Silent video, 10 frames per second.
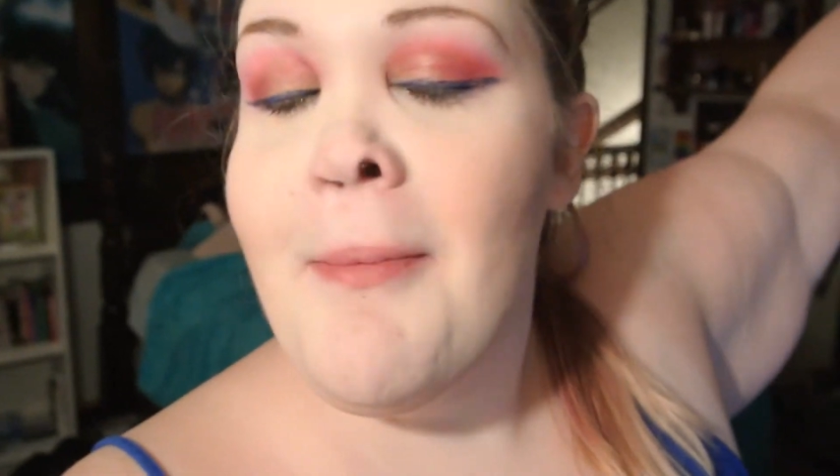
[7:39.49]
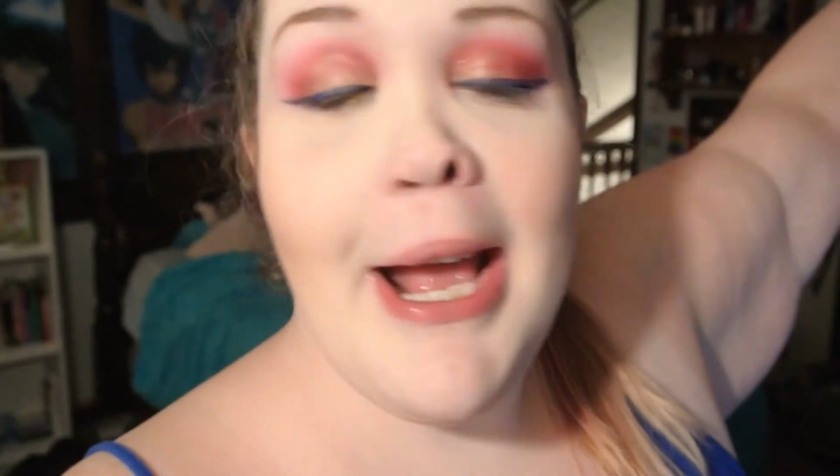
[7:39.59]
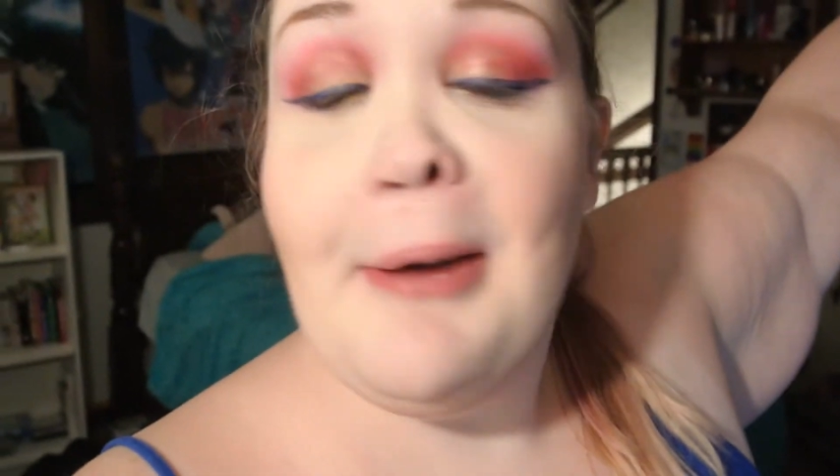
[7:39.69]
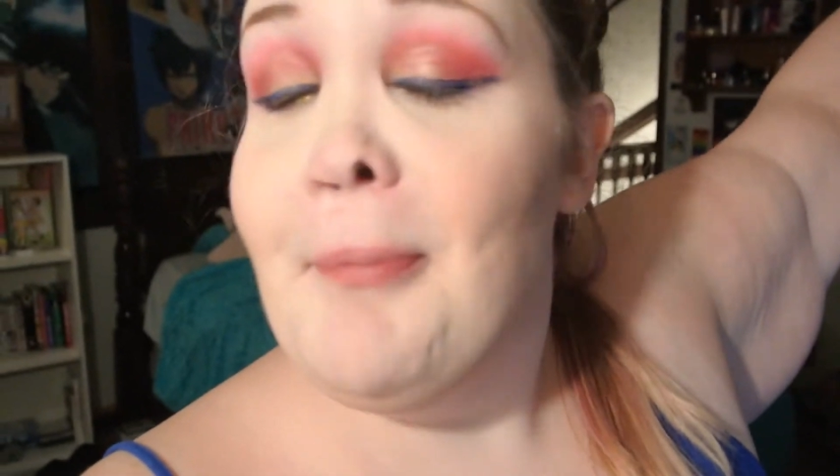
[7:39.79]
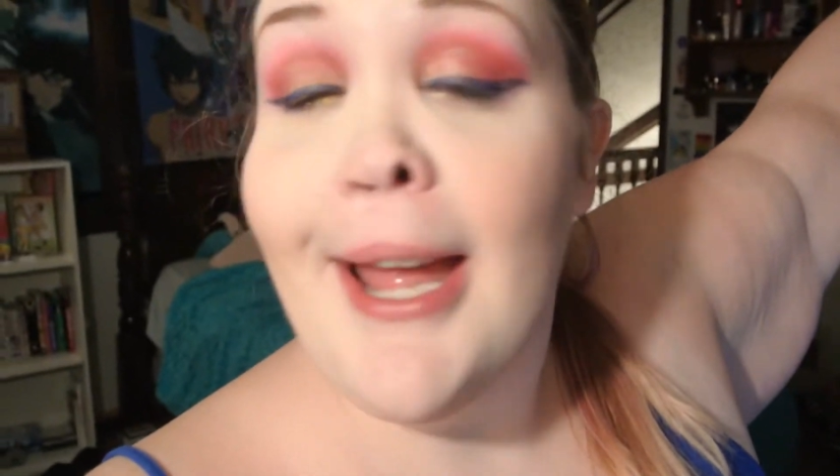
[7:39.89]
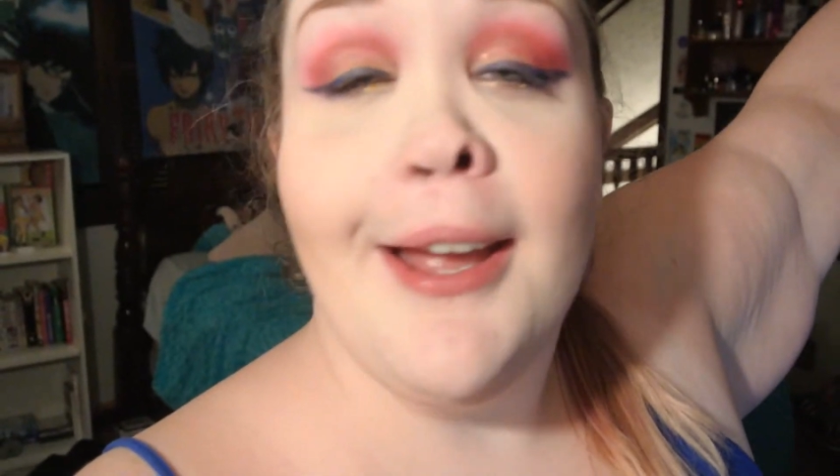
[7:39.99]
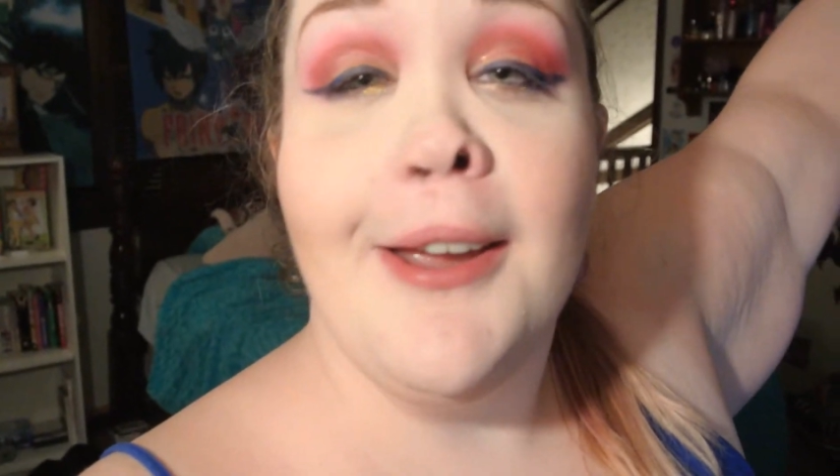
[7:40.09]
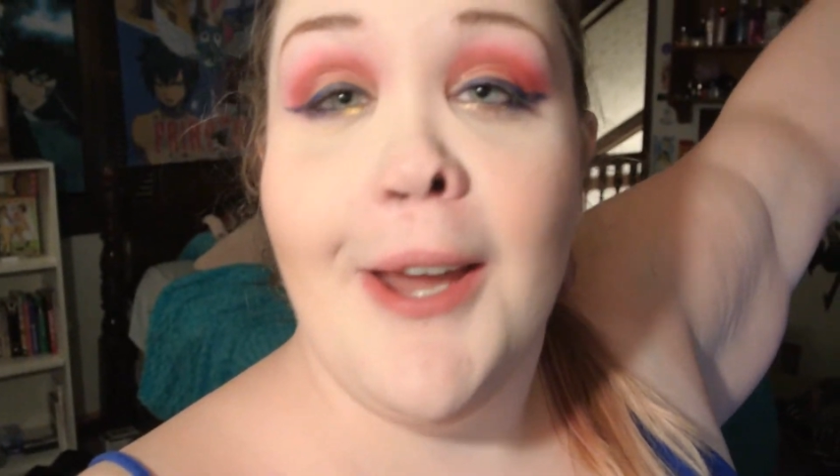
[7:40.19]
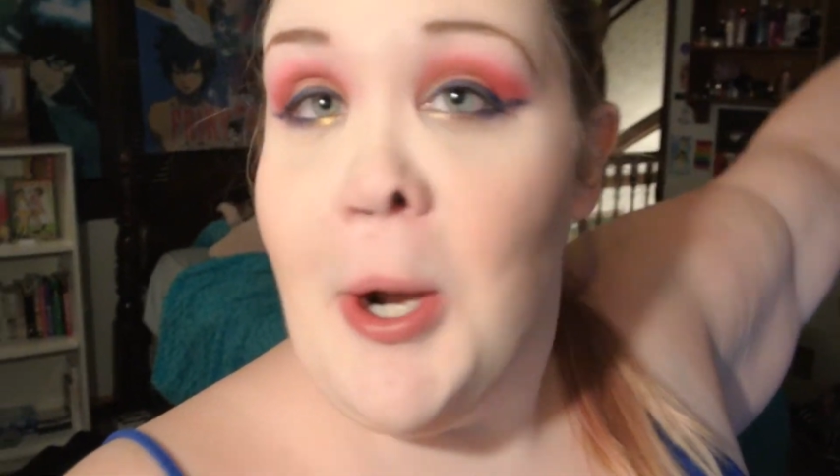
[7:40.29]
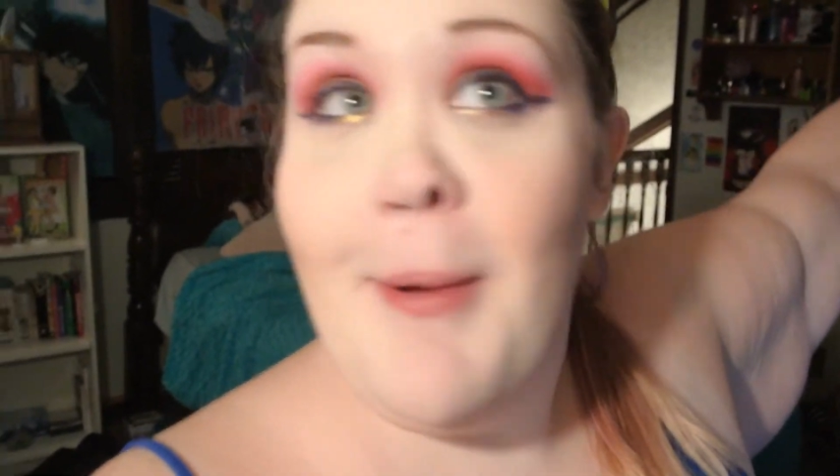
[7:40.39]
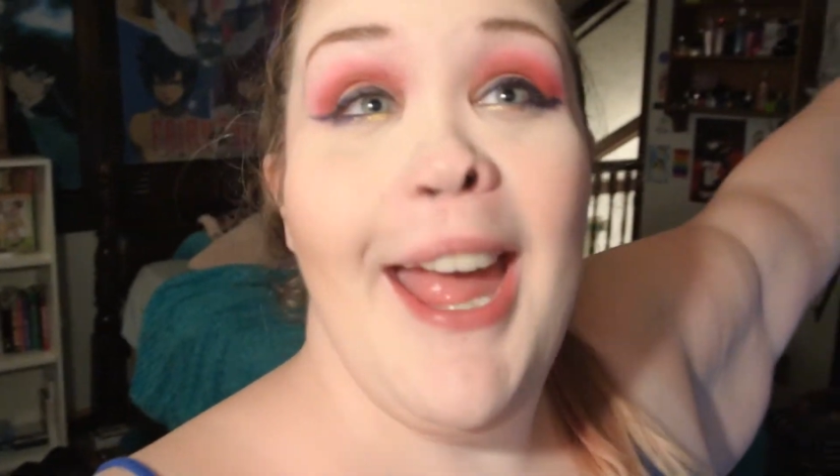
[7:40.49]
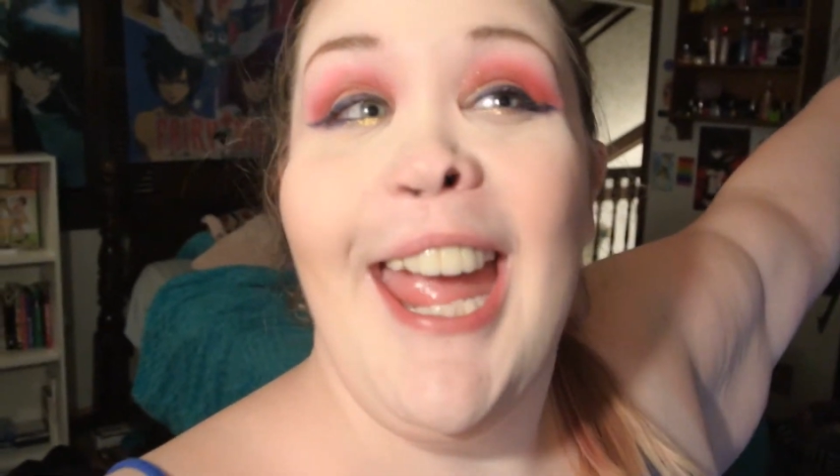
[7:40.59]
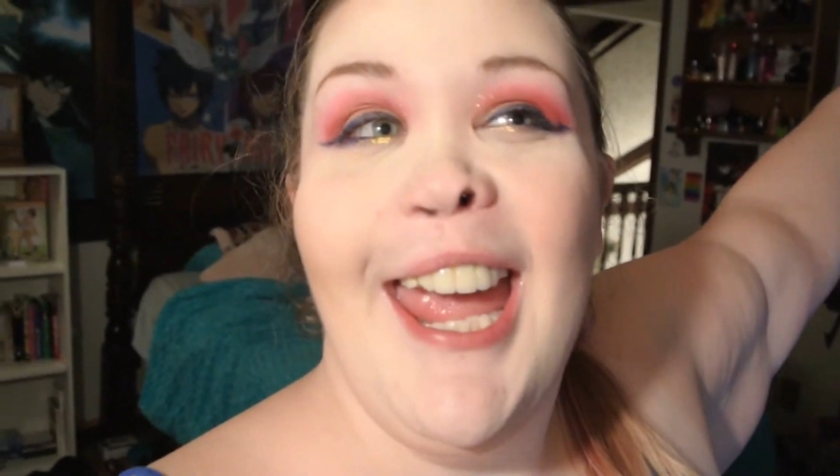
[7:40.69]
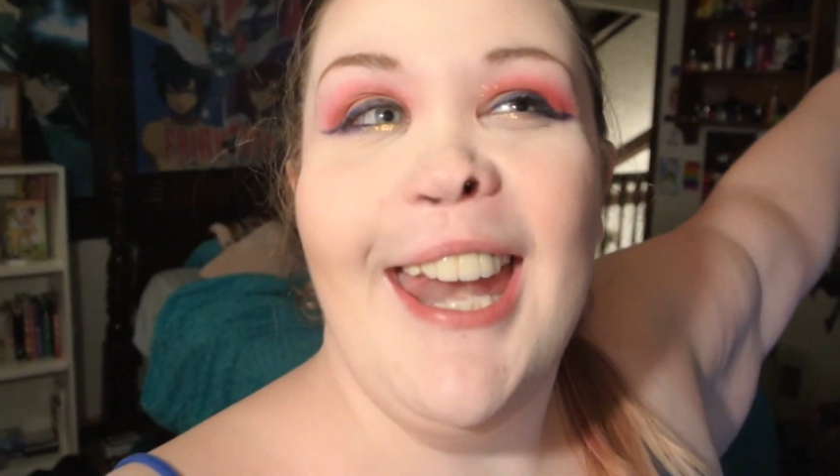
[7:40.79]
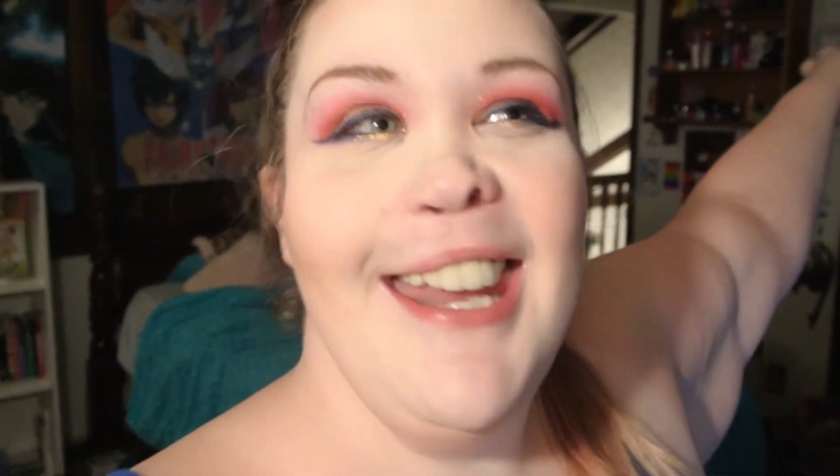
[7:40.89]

makeup and go to bed.